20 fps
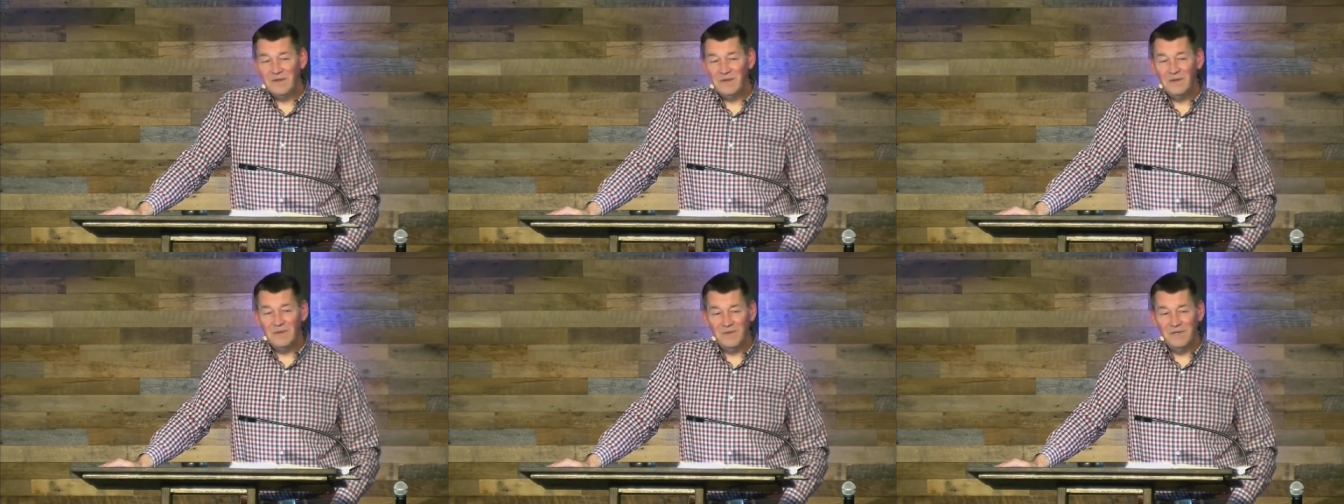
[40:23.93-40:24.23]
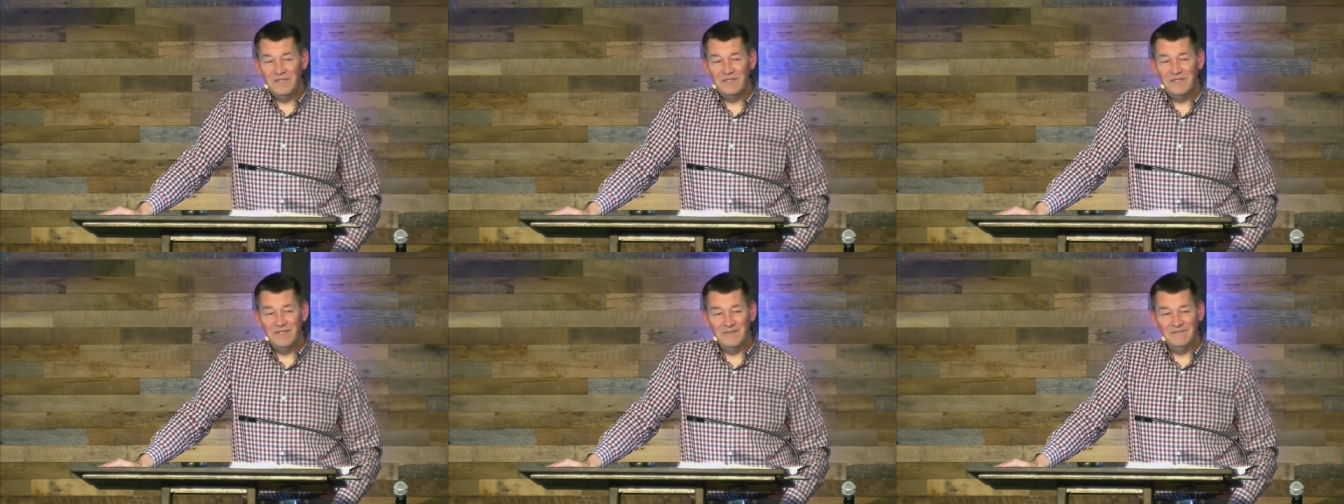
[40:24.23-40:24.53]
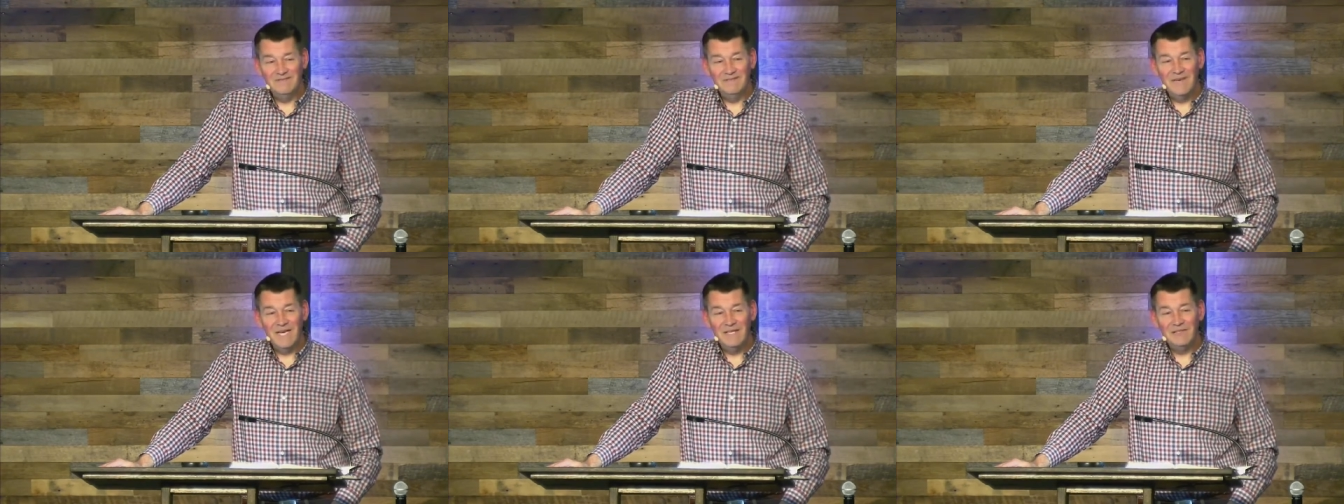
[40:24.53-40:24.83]
Lord to
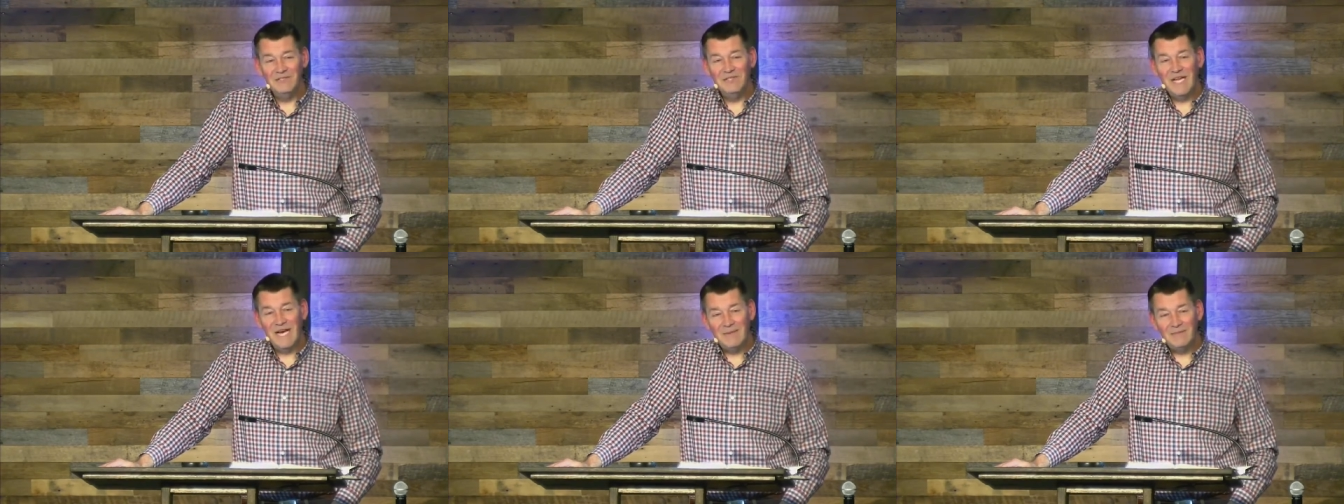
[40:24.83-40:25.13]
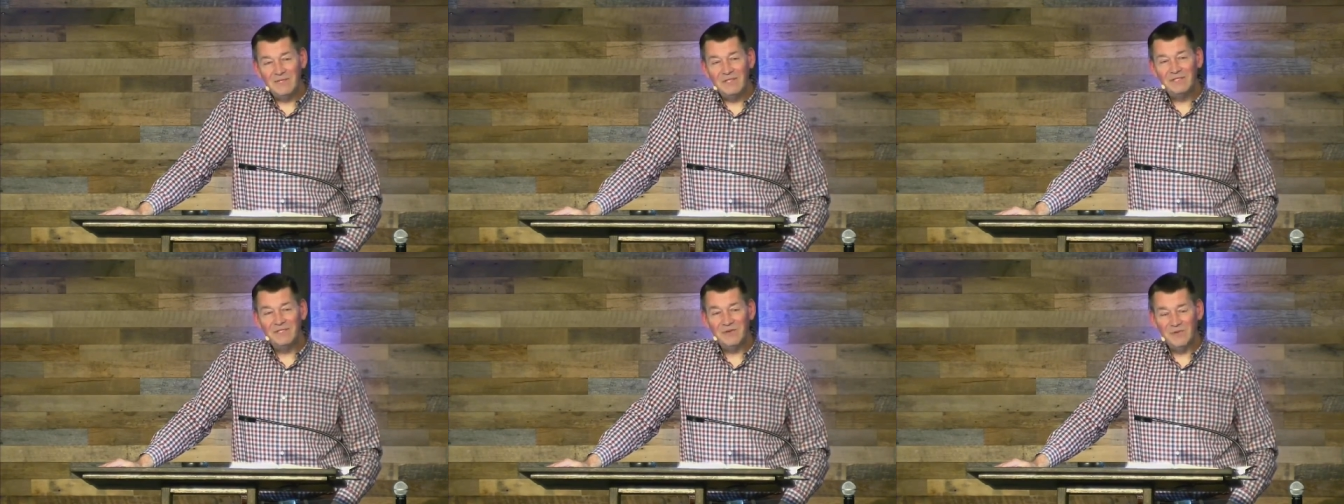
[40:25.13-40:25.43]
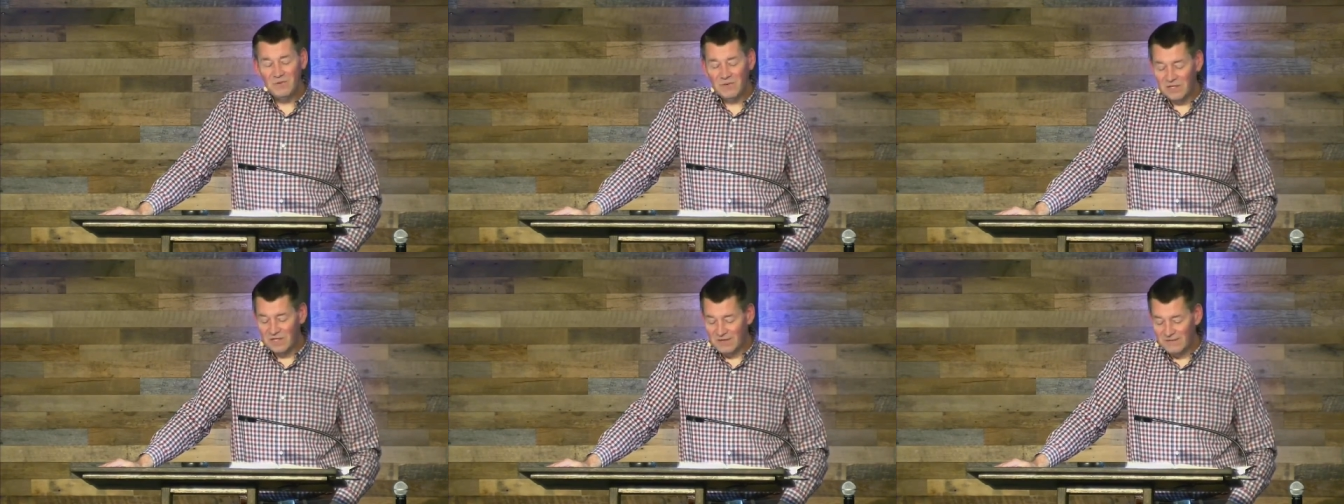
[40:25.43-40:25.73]
establish the
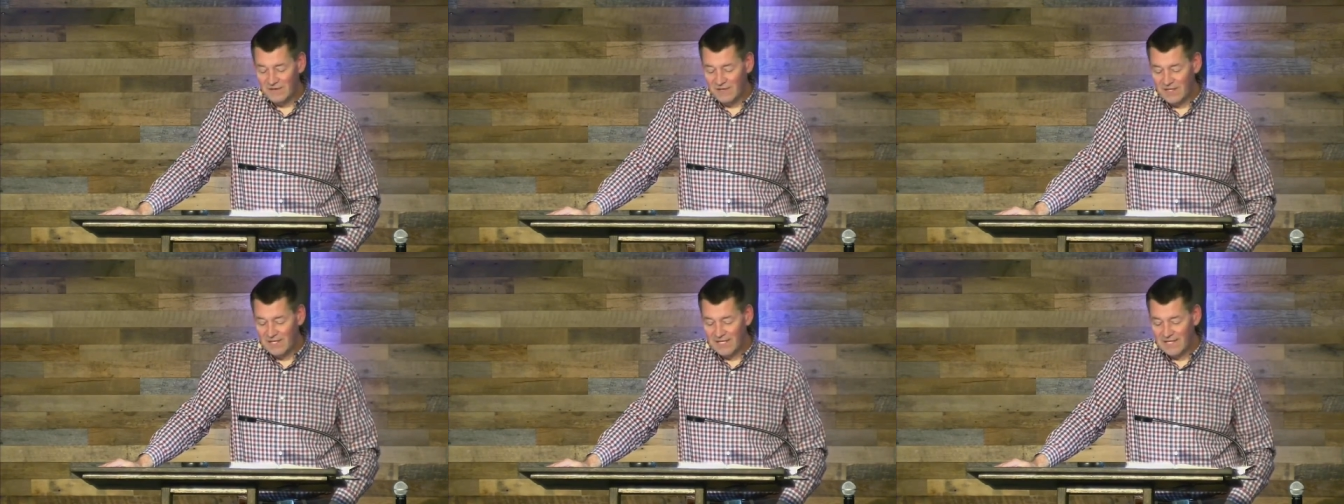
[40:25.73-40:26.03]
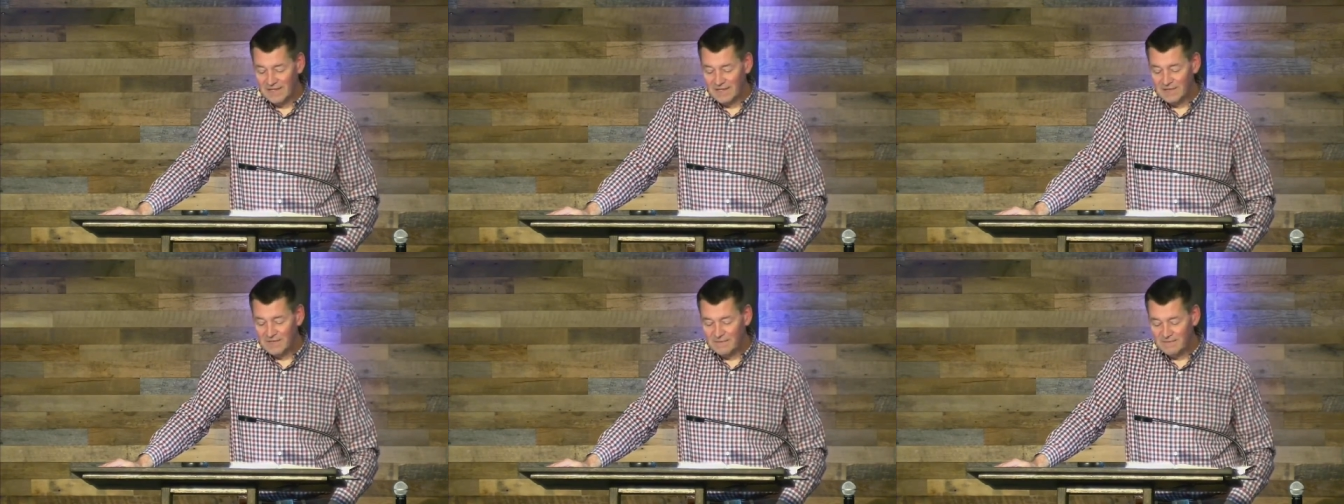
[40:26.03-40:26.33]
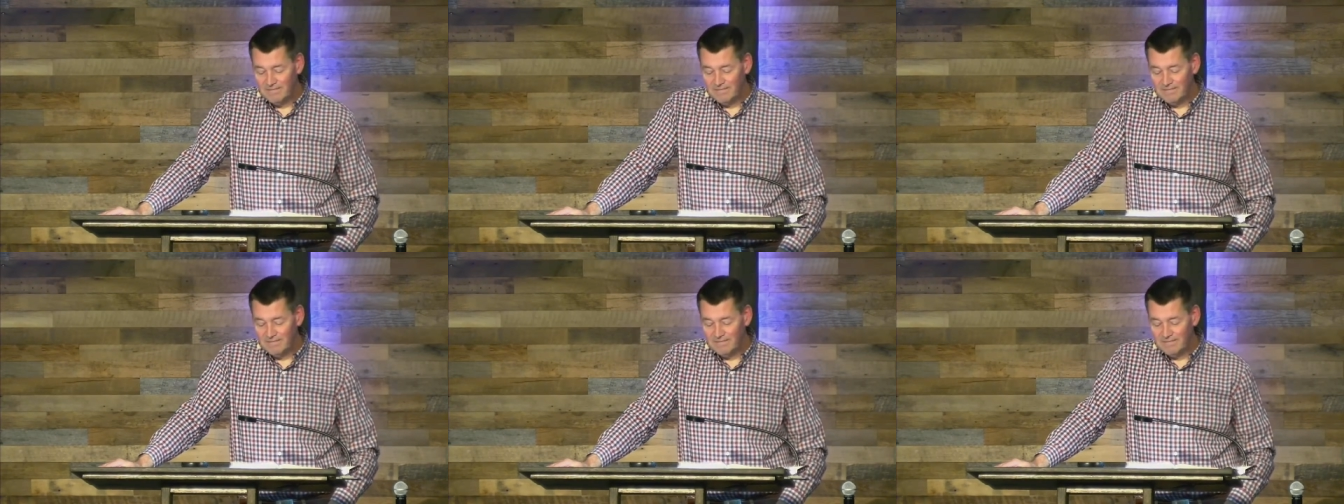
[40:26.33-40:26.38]
work of our hands.